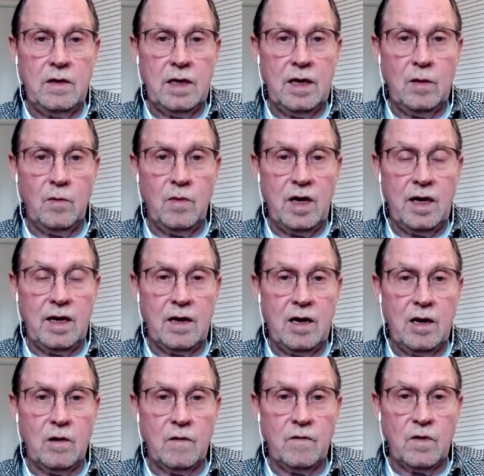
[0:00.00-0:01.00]
them and
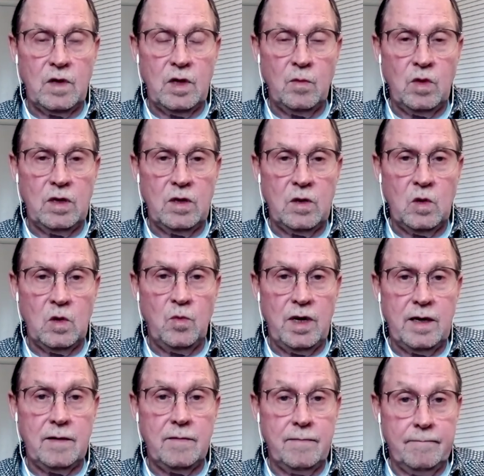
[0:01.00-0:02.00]
care for them a little
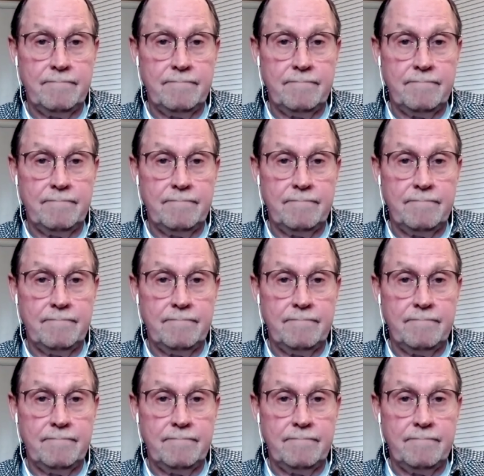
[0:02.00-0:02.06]
bit.